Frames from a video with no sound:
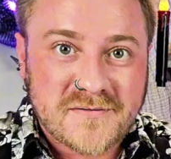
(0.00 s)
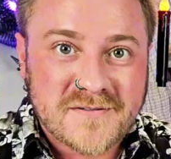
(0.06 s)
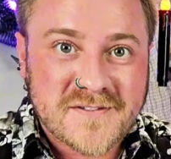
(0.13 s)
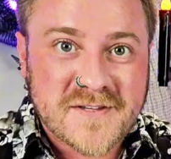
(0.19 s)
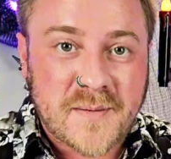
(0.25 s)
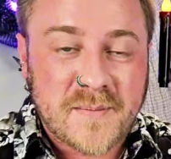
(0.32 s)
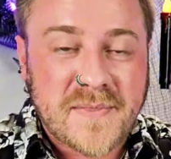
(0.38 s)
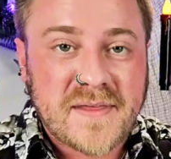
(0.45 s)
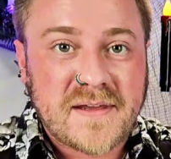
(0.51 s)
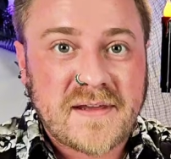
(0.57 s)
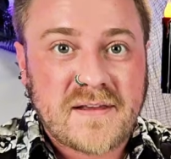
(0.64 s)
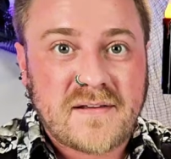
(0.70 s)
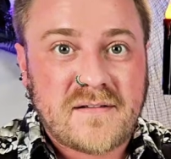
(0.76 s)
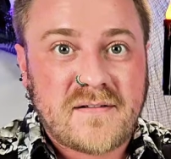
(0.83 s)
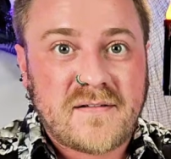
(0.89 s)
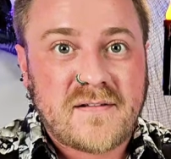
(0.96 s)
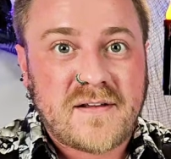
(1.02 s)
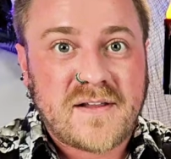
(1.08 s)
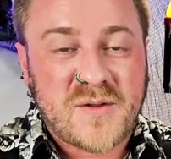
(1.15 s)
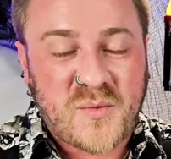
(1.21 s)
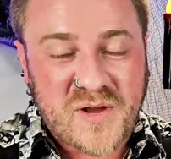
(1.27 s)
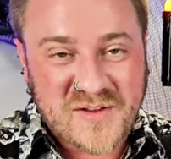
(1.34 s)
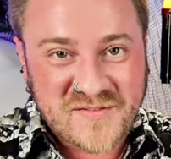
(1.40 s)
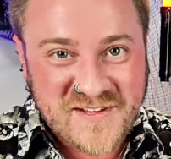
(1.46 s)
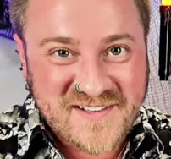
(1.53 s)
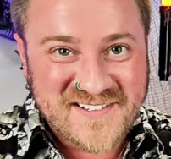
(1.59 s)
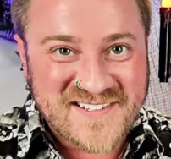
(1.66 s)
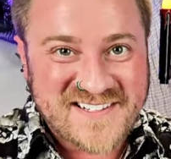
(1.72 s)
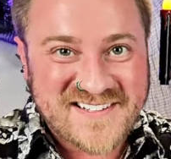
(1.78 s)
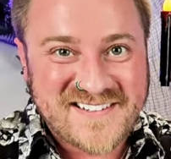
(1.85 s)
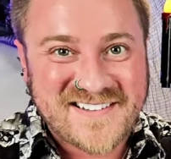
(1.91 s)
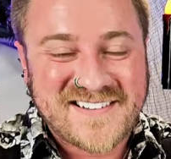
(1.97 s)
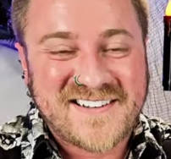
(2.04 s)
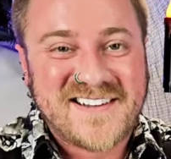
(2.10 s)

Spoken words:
Something in the way of healing,